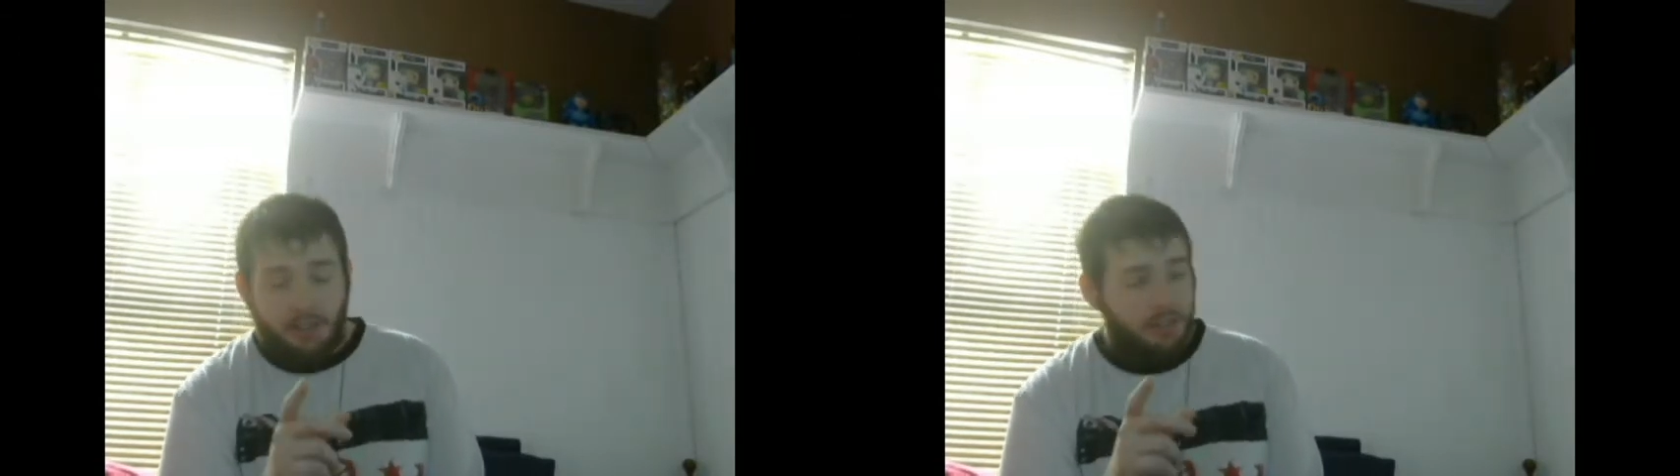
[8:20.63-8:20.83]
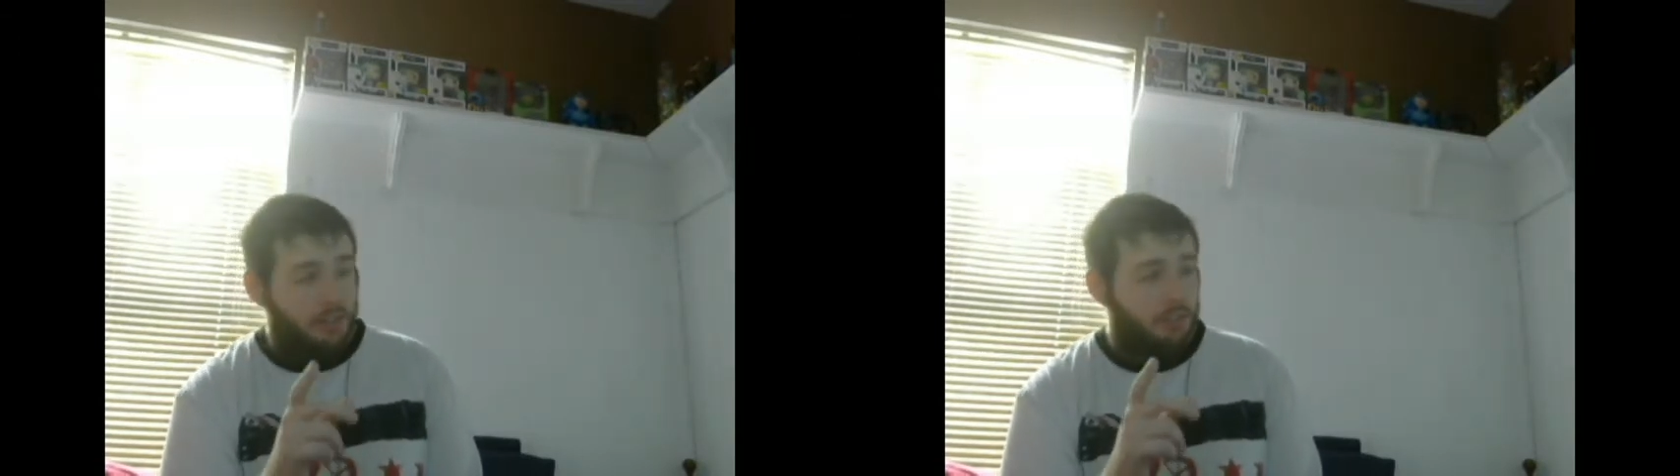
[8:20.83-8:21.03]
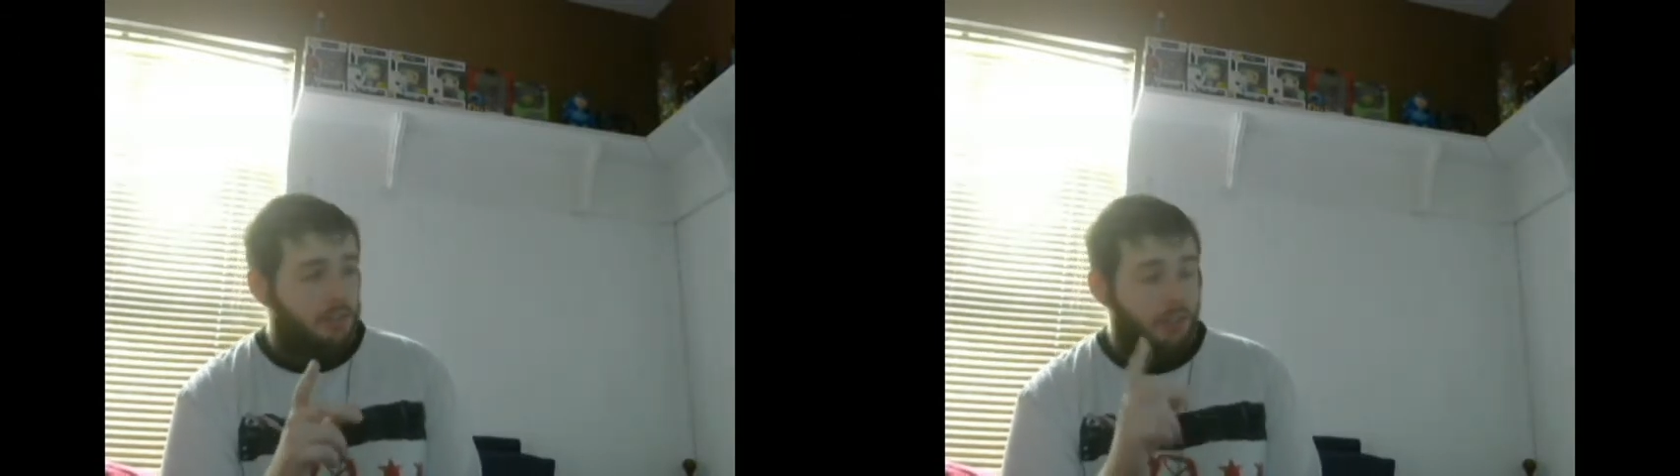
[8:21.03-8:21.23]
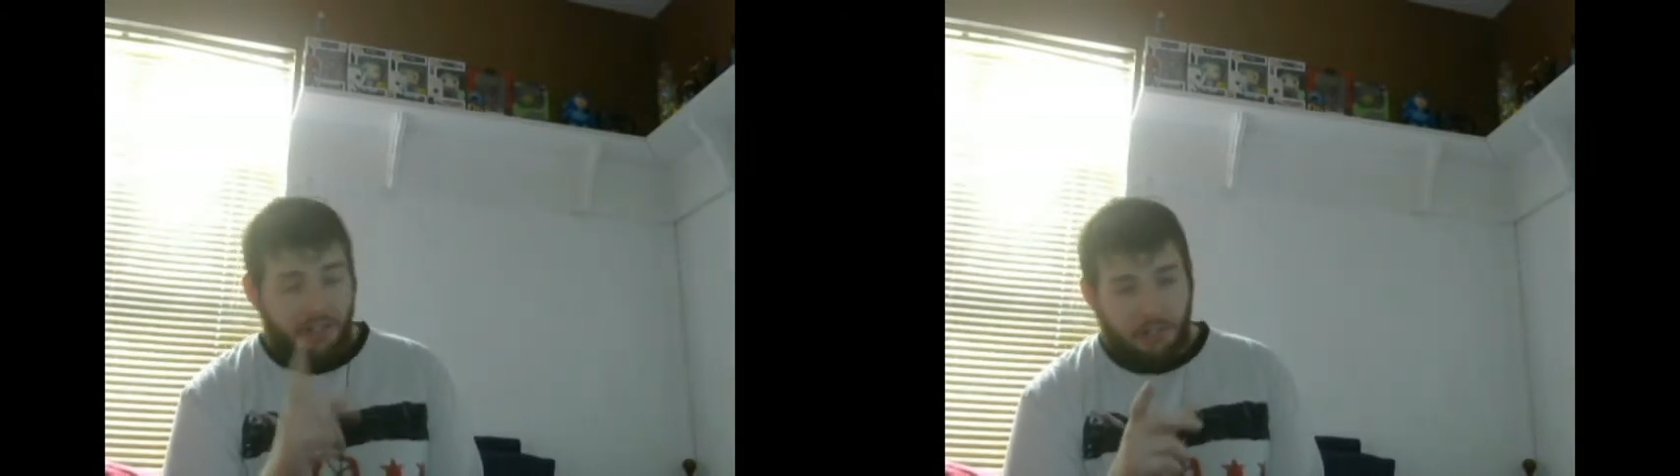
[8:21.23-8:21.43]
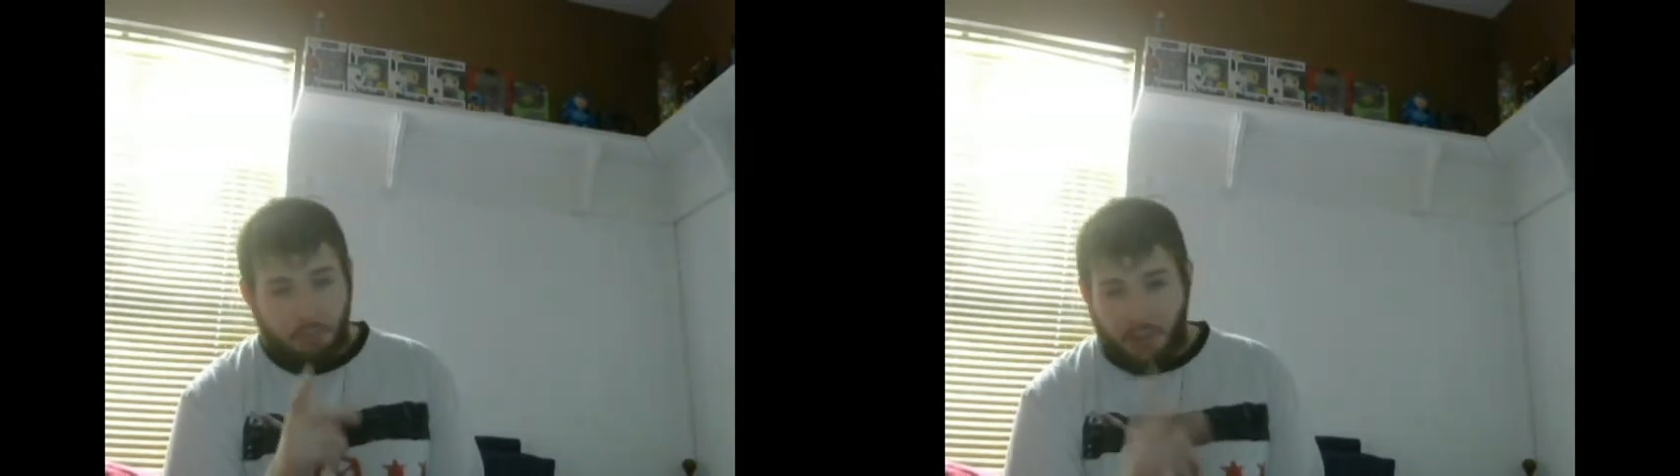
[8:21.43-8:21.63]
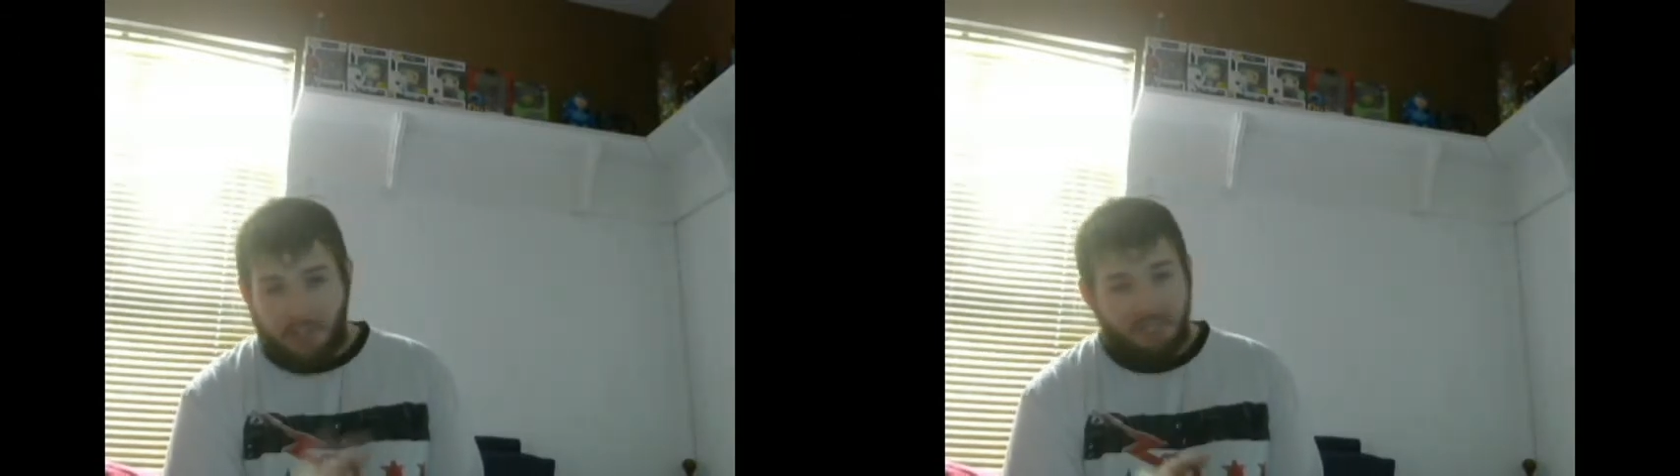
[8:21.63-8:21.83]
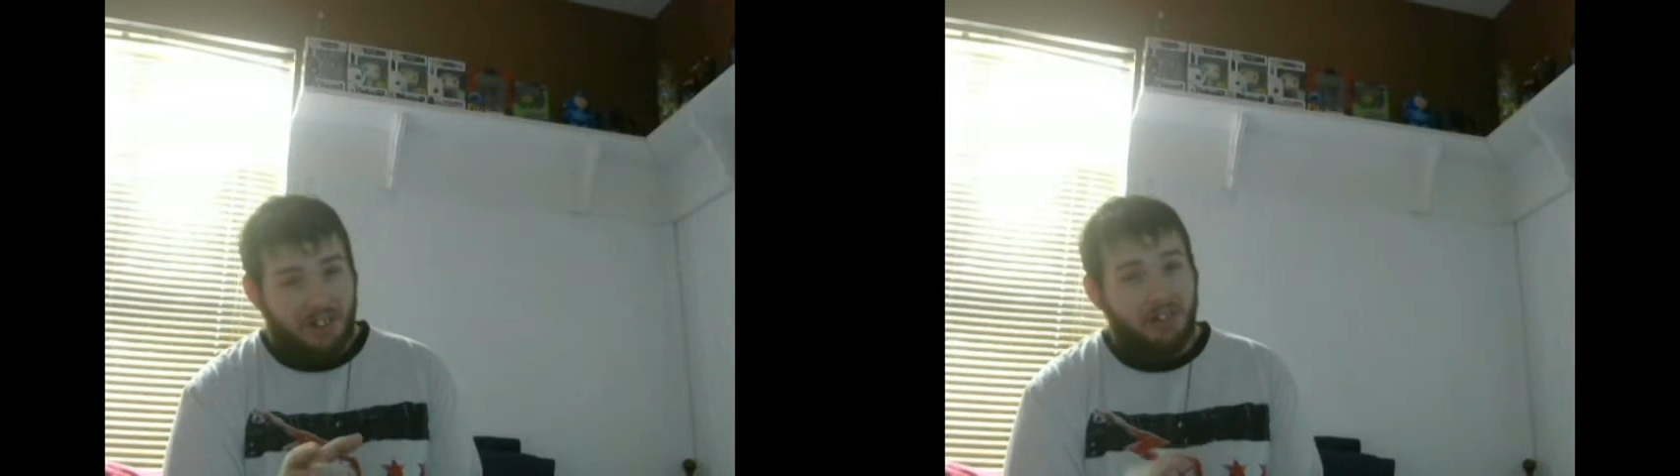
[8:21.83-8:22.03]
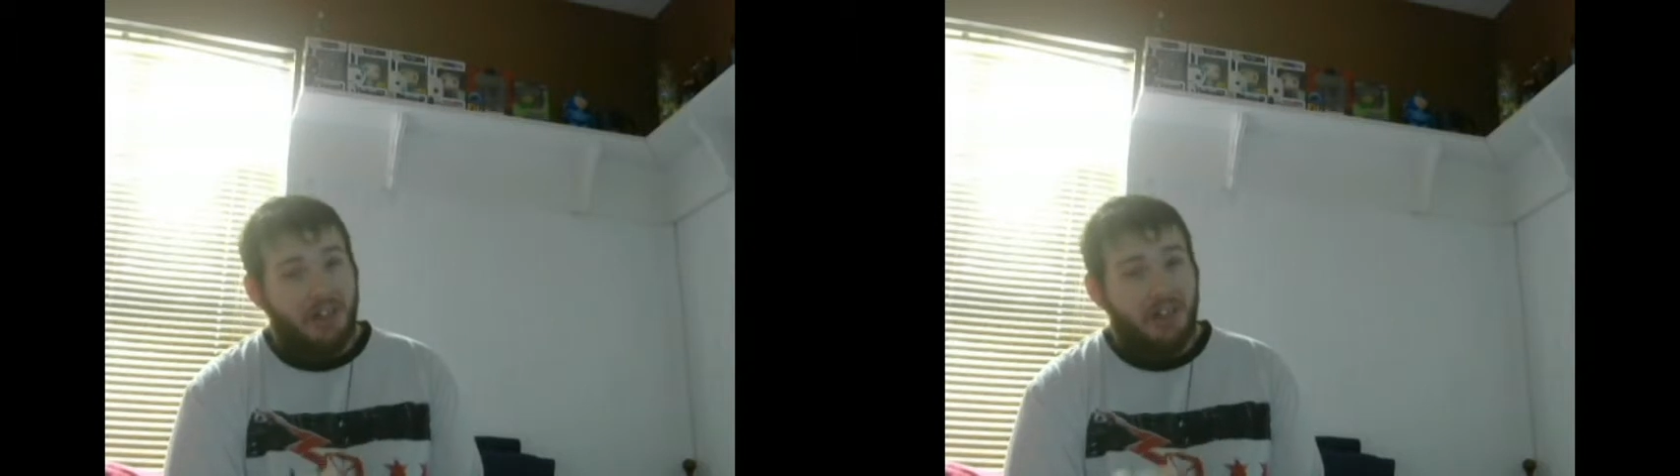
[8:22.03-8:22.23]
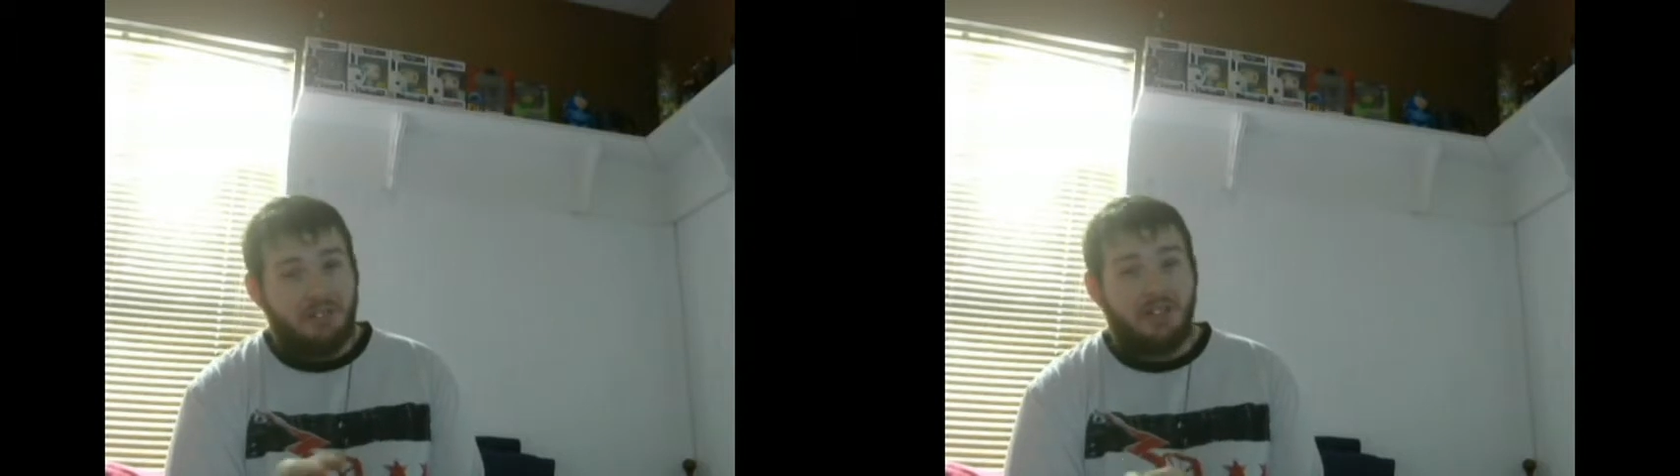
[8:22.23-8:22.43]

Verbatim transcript: you know, as far as playing video games